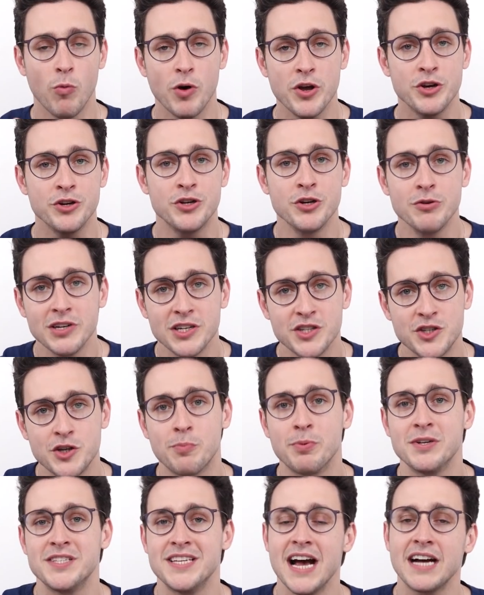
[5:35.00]
What you're doing is
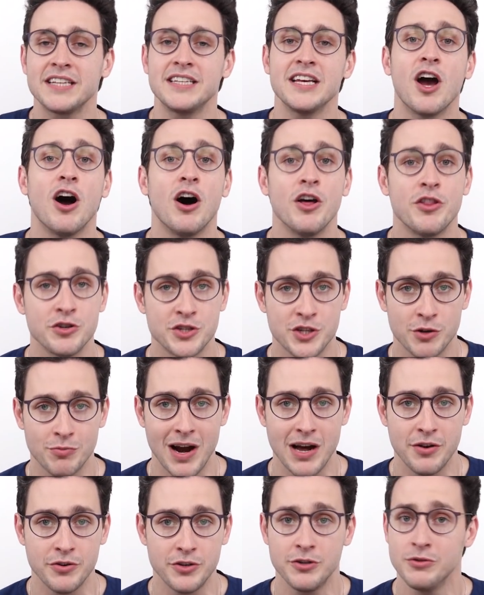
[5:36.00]
you're protecting others
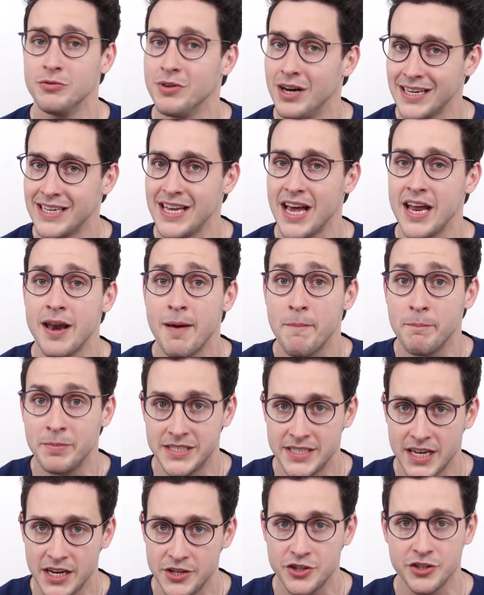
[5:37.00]
around you. Again,
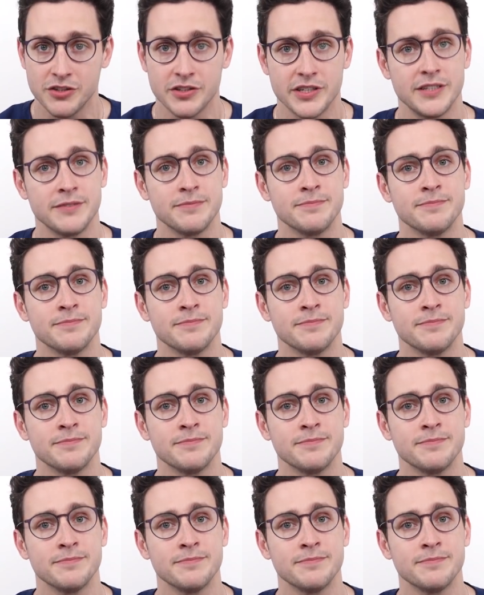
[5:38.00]
potentially.